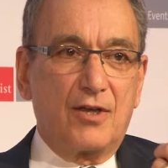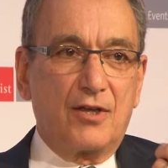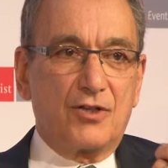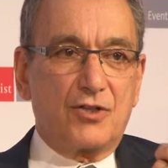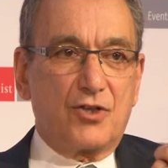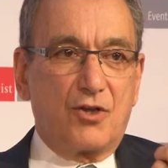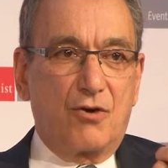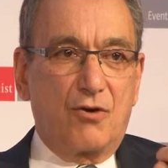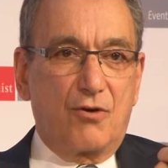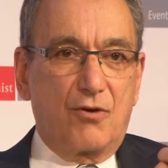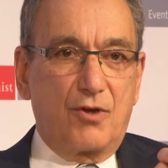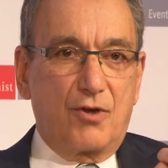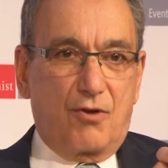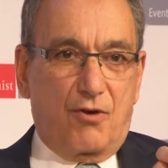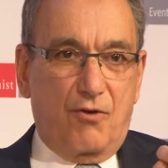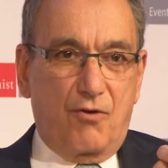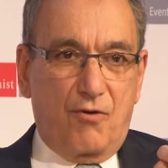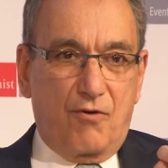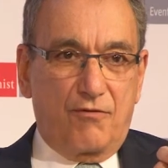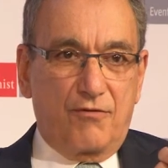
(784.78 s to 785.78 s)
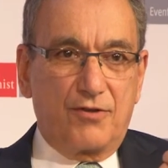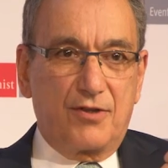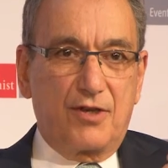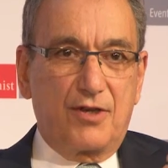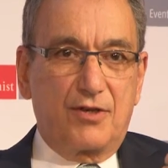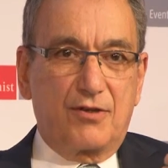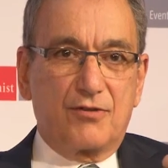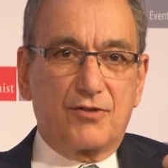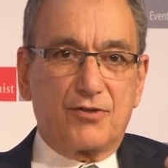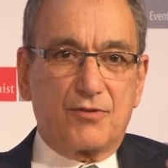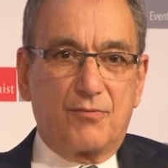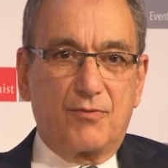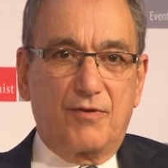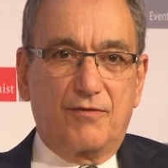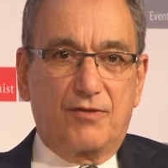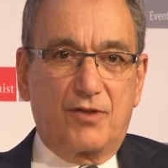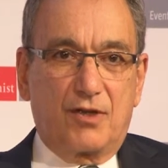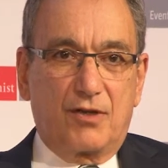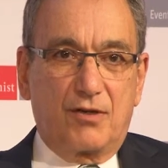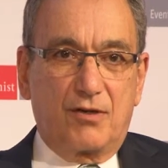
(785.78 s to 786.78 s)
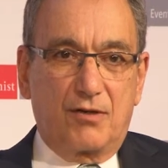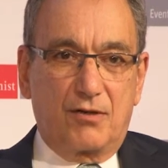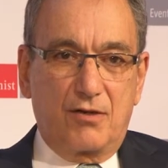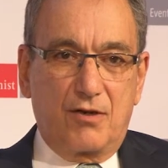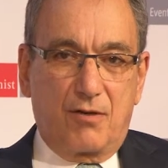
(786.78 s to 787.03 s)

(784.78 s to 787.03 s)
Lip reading: So, you know, over the years, we've done taken